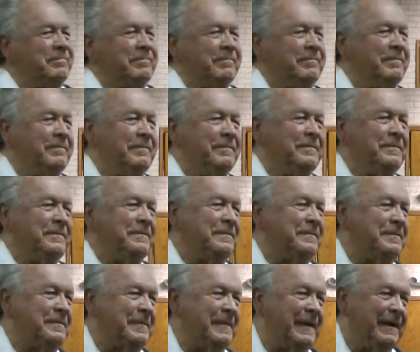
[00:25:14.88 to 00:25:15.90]
same place he
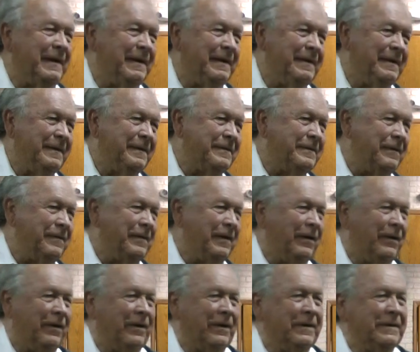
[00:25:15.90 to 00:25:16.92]
takes his to problem. the
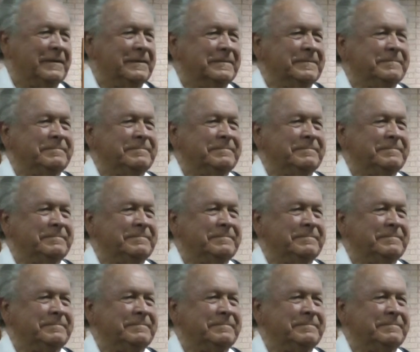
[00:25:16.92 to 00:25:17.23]
Lord.